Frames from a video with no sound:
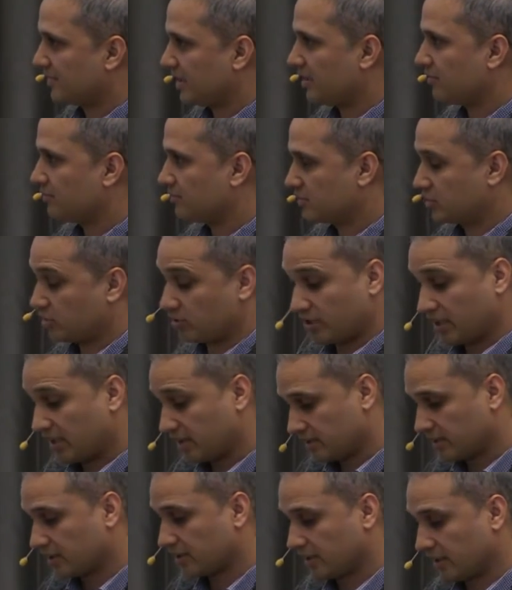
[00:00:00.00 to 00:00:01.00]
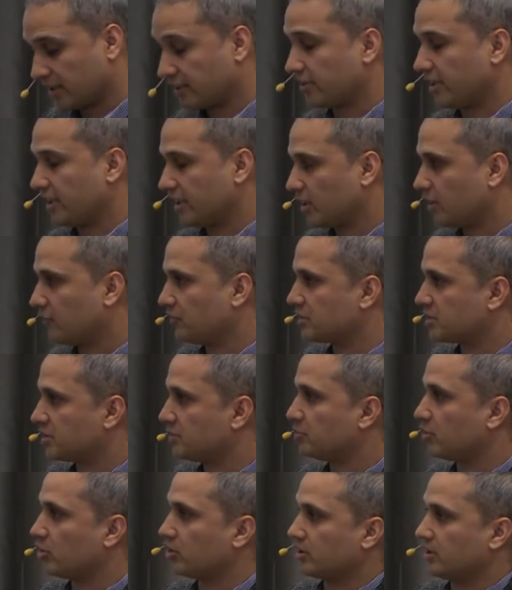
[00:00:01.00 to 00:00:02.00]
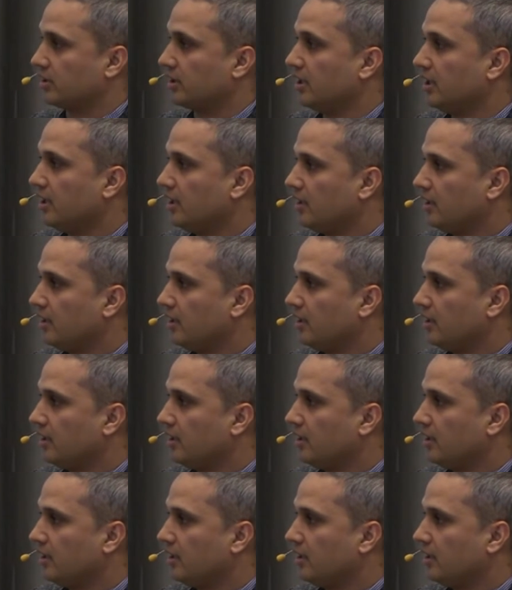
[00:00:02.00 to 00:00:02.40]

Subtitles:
Yeah. So the trade-off is important.